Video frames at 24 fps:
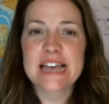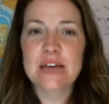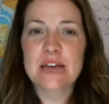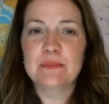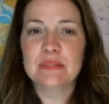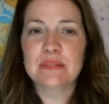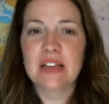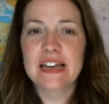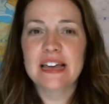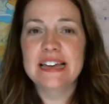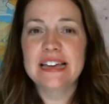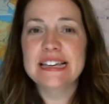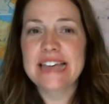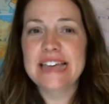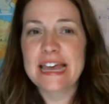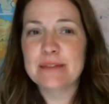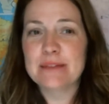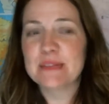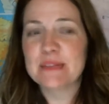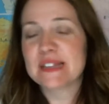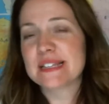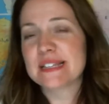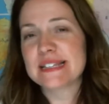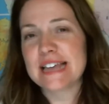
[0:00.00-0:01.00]
and play a
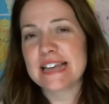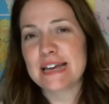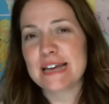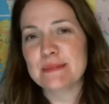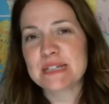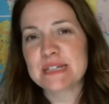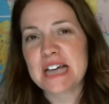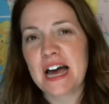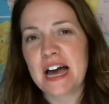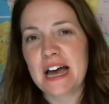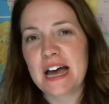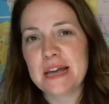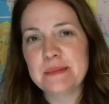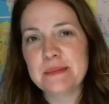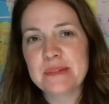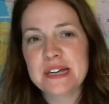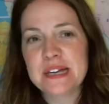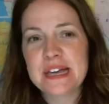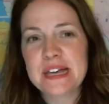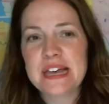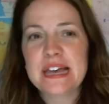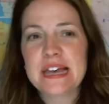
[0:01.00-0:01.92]
game at the same time.